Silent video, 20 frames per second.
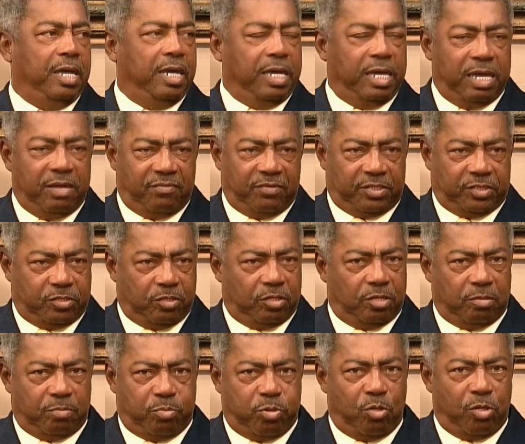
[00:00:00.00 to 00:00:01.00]
even to
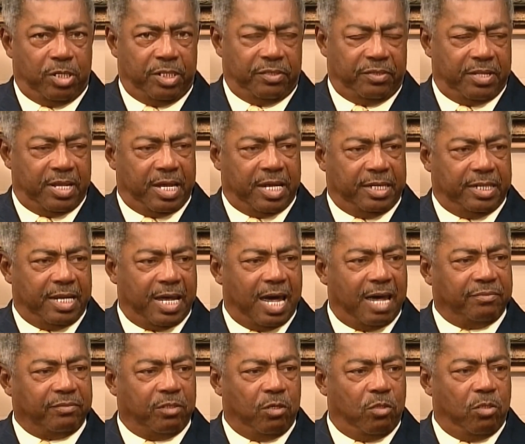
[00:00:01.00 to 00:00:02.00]
the point that
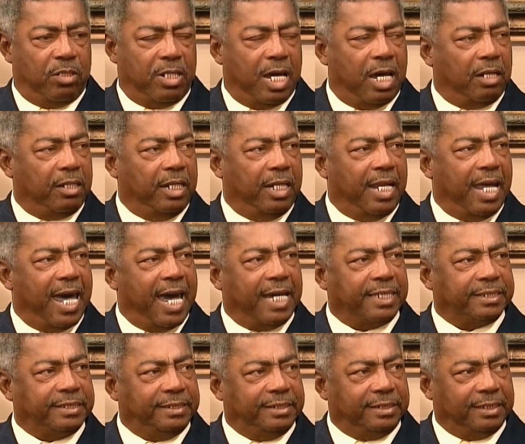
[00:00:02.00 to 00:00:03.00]
I've gone out and
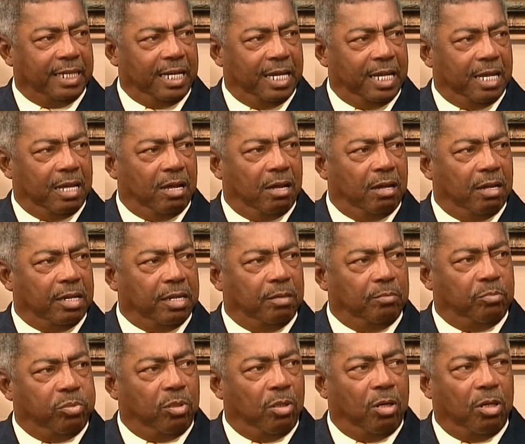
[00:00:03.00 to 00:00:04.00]
asked
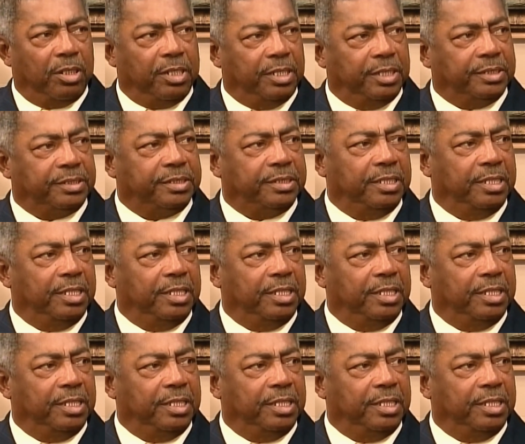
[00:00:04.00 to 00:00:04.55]
employers